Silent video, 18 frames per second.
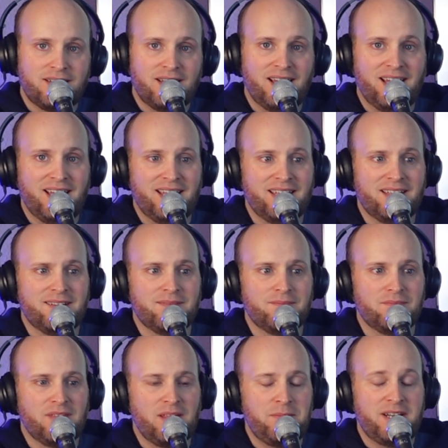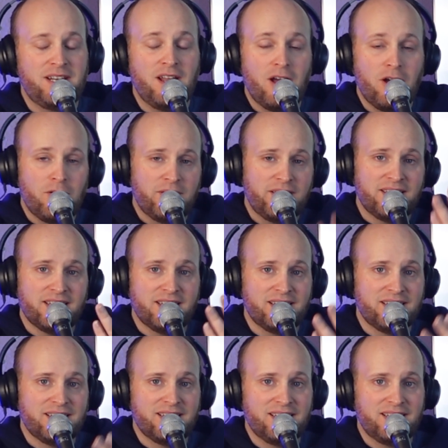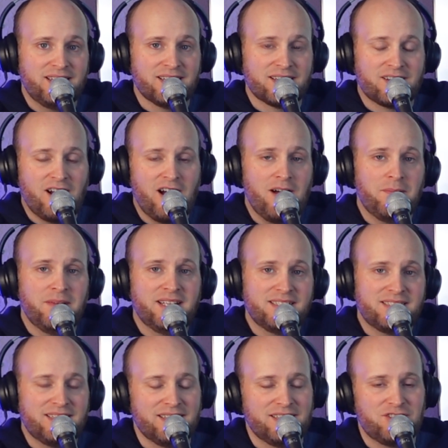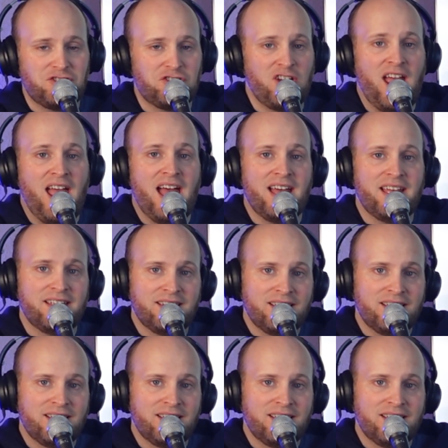Let me know in the comments, in the chat,